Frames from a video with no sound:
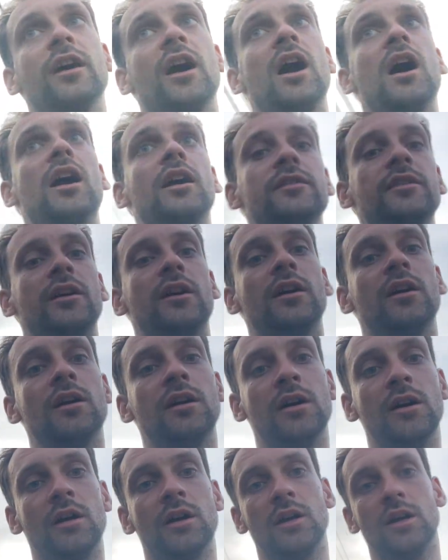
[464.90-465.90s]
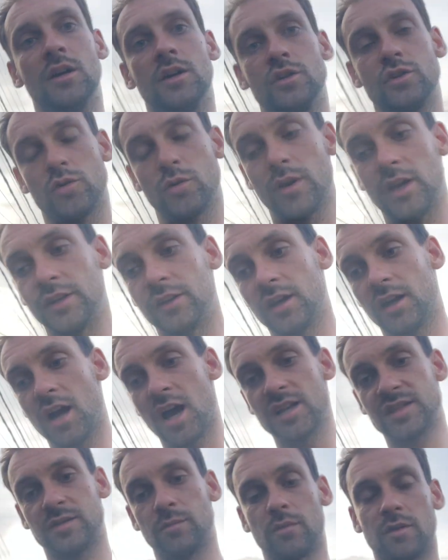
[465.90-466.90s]
harder to get a
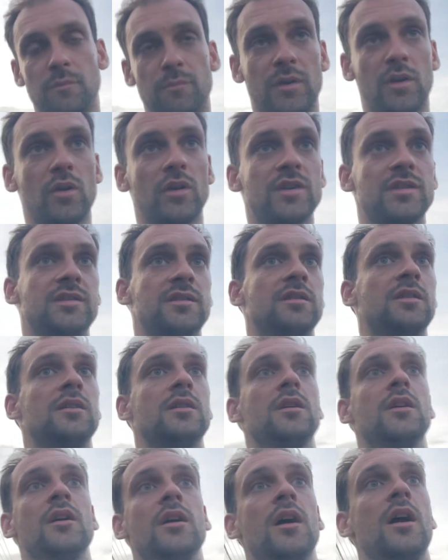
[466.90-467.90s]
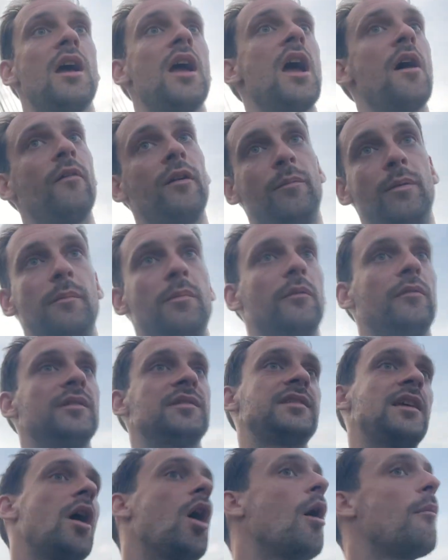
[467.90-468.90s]
customer, because every people will
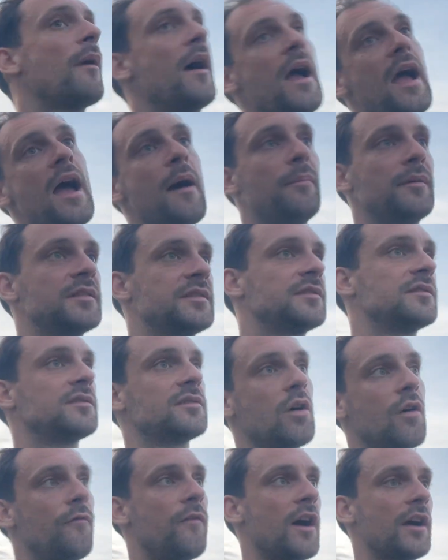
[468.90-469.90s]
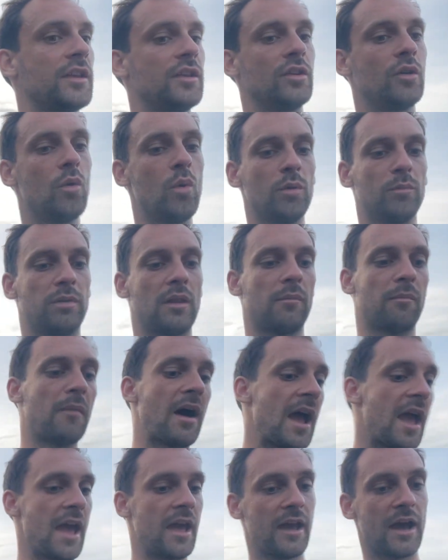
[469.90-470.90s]
say, oh, my app is so fucking good, but
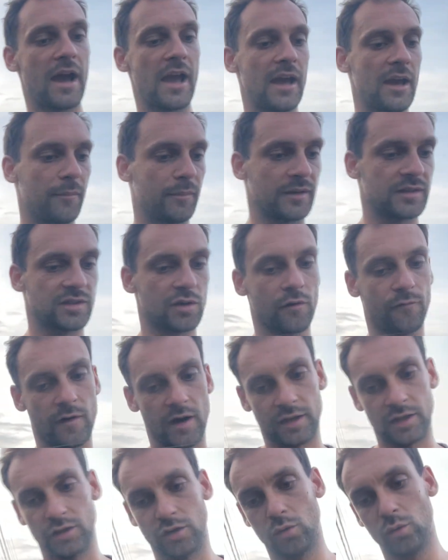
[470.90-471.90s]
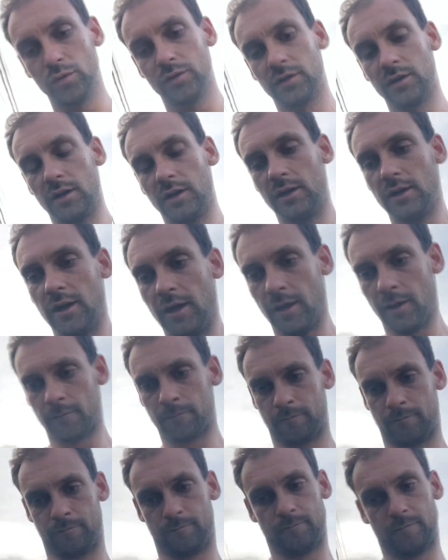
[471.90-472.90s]
my AI app is so fucking good,
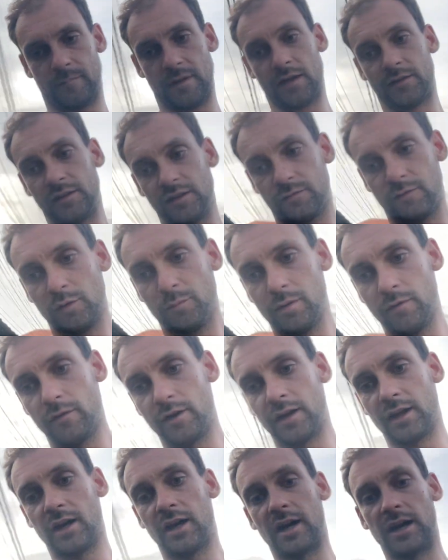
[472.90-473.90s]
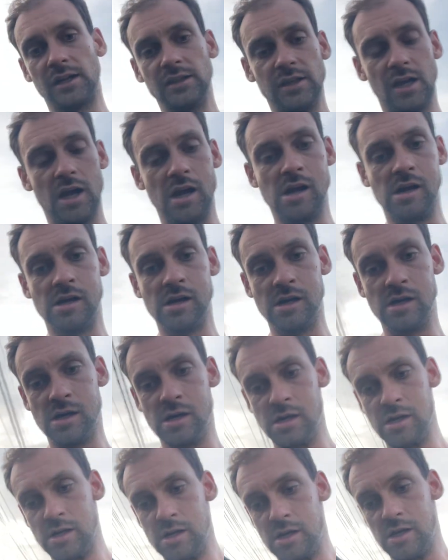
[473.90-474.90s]
and it will be very hard,
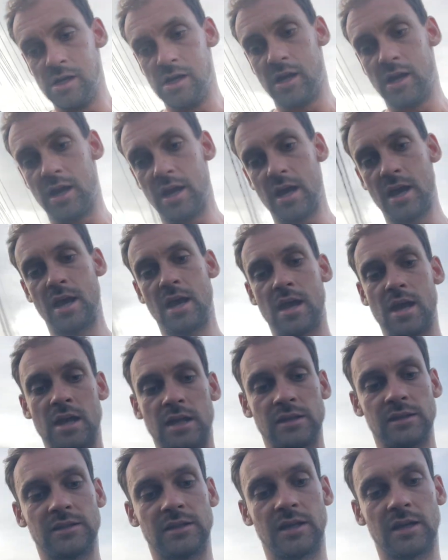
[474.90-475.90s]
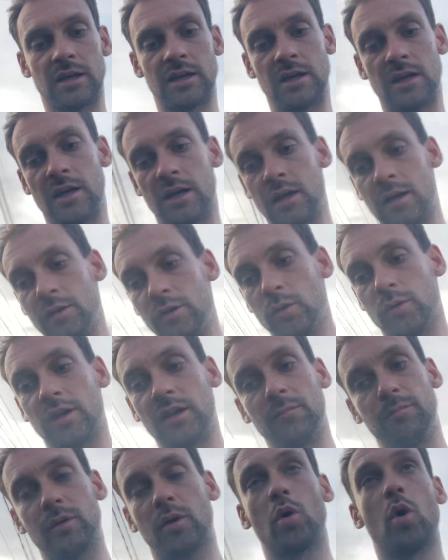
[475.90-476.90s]
and you
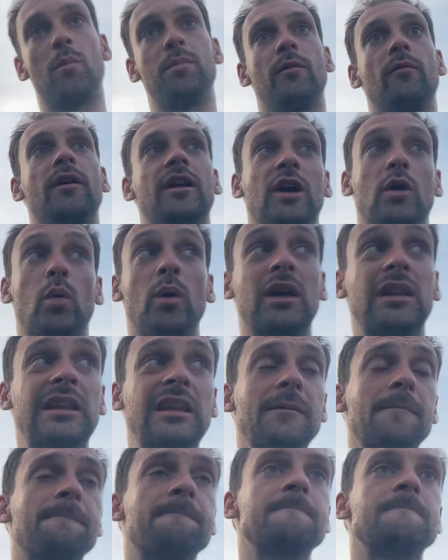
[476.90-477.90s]
can be copied very quickly.